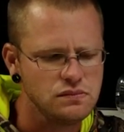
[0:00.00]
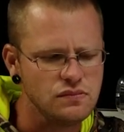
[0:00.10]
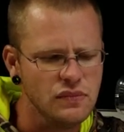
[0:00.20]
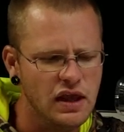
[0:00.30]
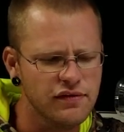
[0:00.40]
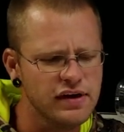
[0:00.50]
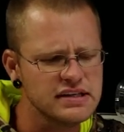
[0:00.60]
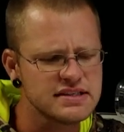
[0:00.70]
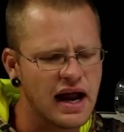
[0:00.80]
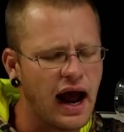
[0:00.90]
If it's
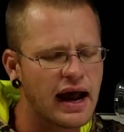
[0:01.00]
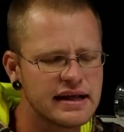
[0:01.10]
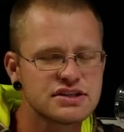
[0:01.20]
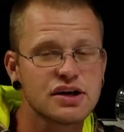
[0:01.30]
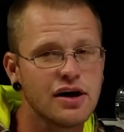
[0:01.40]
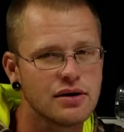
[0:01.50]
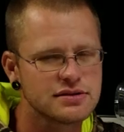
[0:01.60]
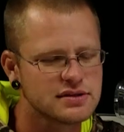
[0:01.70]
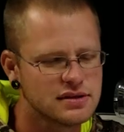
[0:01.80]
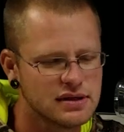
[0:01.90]
not, it's close.
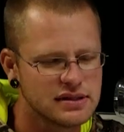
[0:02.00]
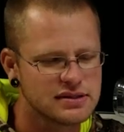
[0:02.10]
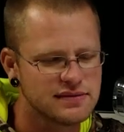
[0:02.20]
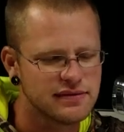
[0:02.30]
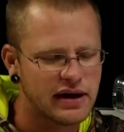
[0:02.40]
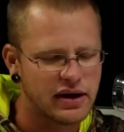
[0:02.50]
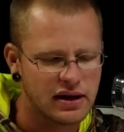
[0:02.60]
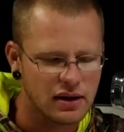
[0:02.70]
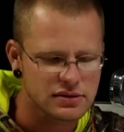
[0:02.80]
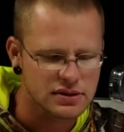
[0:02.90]
It's very
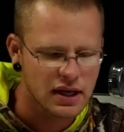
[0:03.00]
close.